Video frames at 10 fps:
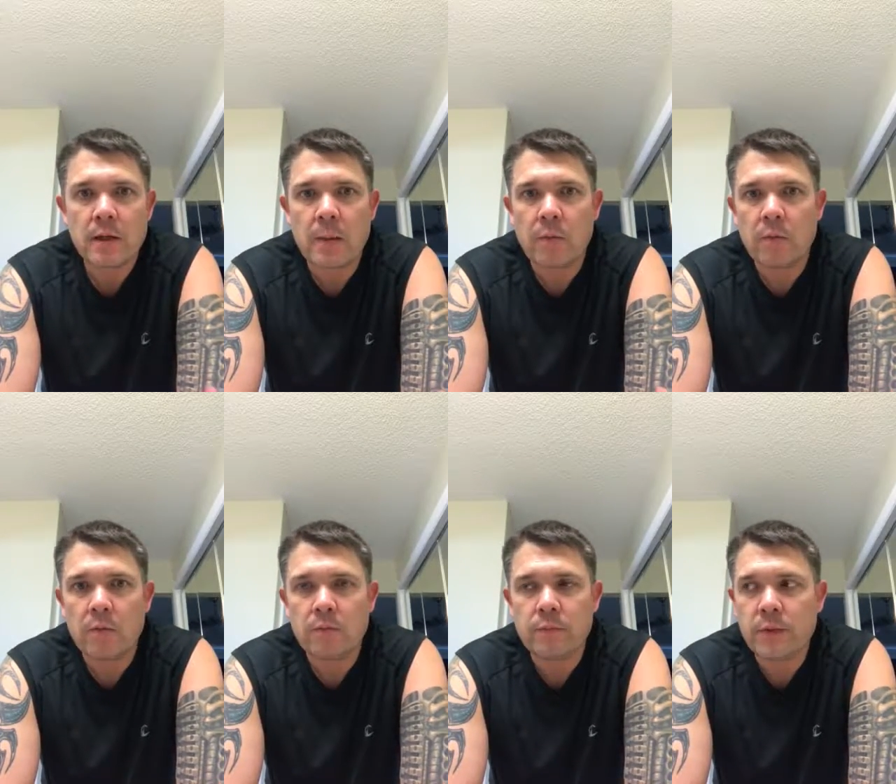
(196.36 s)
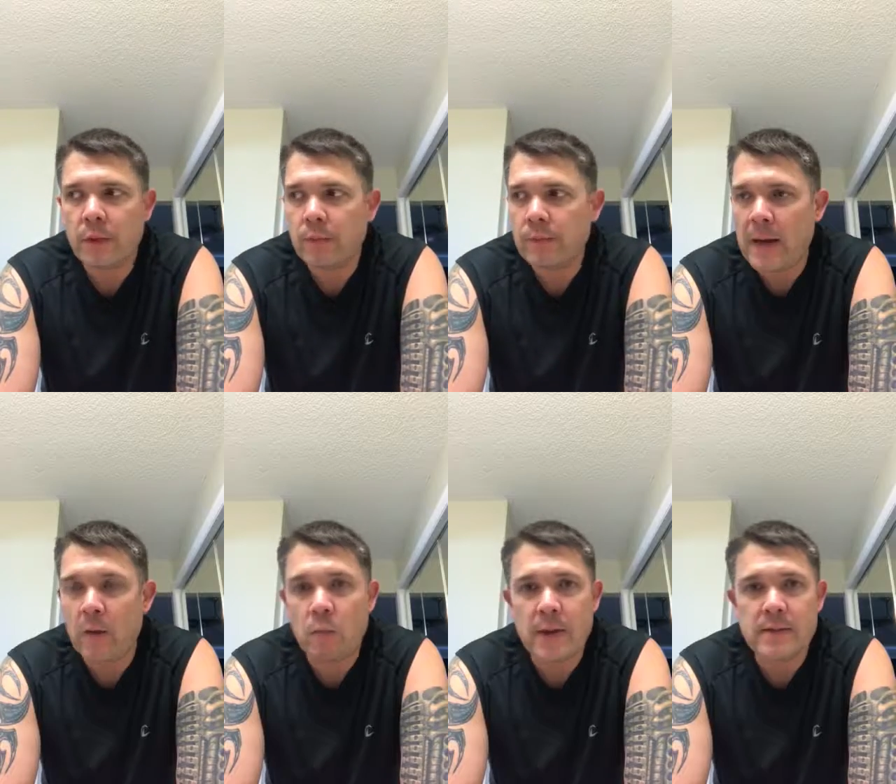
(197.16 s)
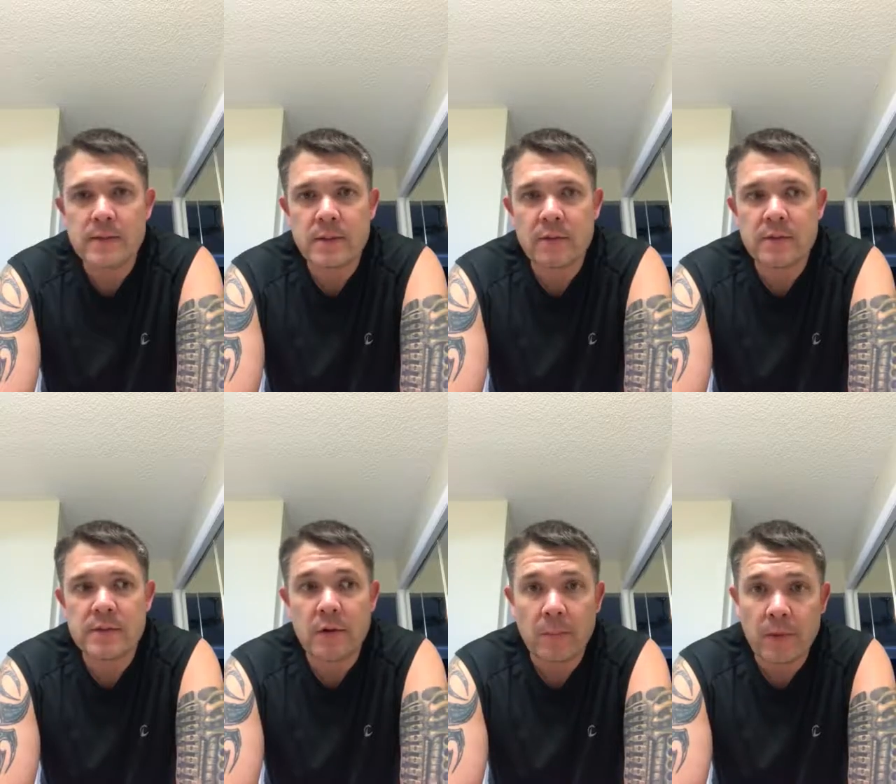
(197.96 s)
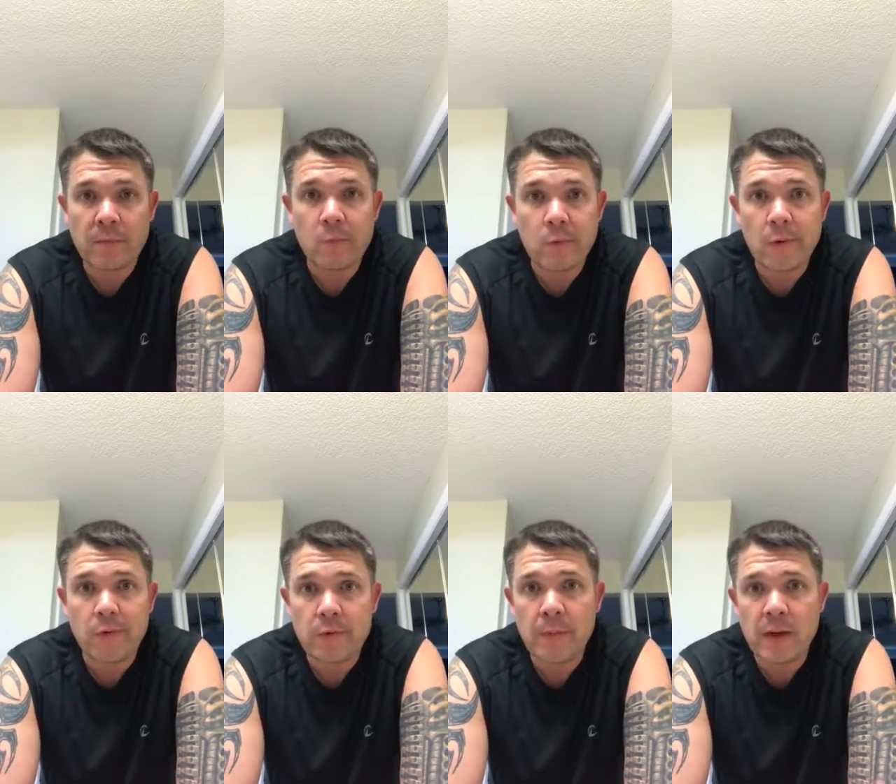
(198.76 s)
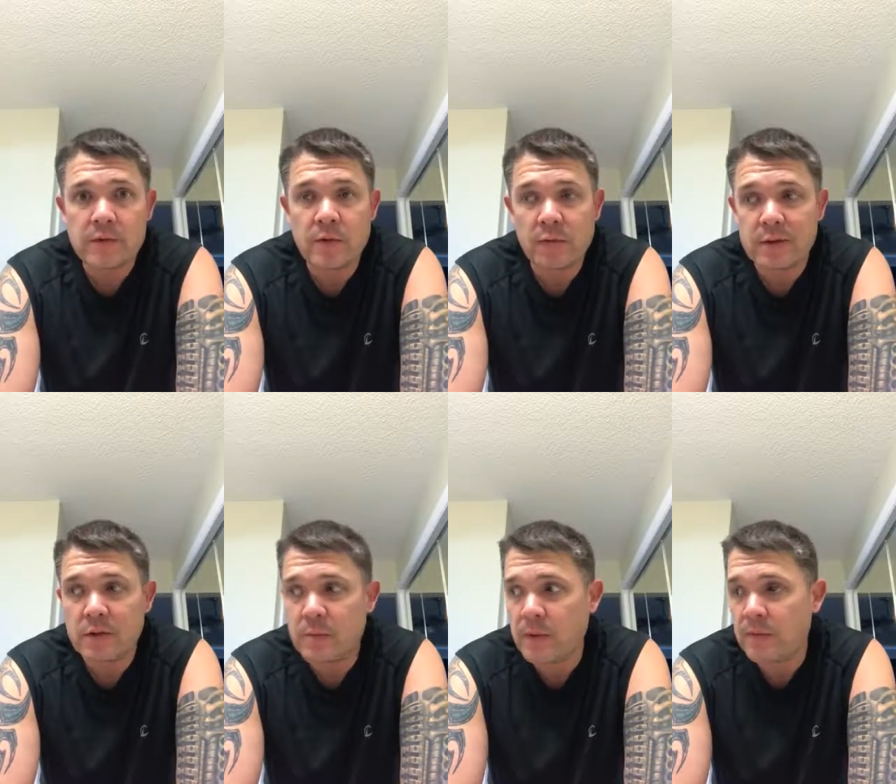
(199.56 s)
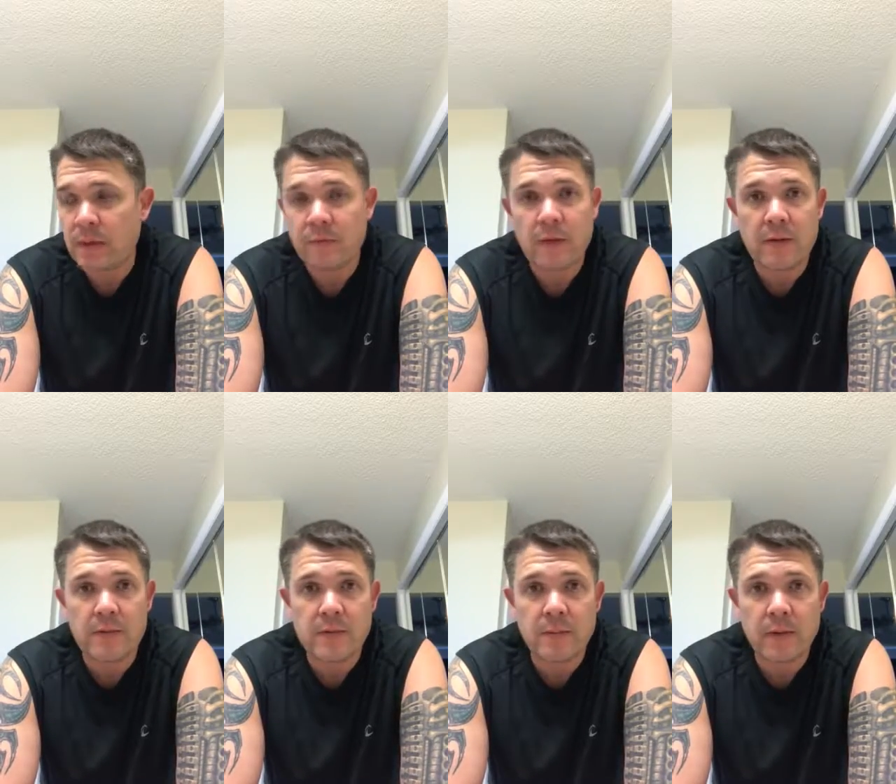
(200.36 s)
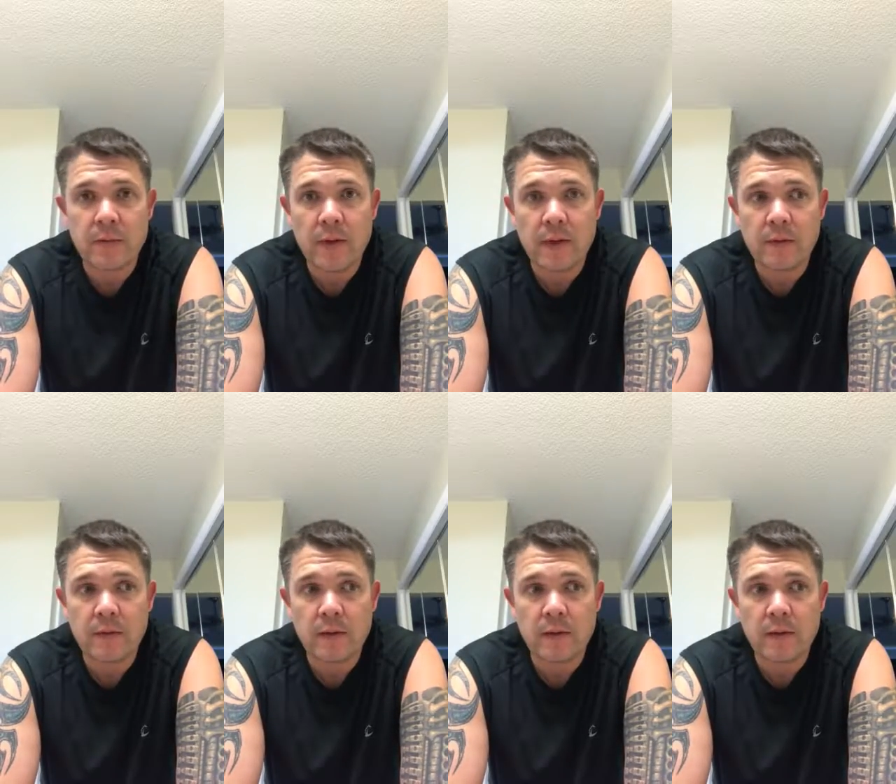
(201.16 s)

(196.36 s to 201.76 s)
couple pound weights instead of it starting me off with 1 or 2 pounds. Hopefully it starts me off like a 5 or something like that.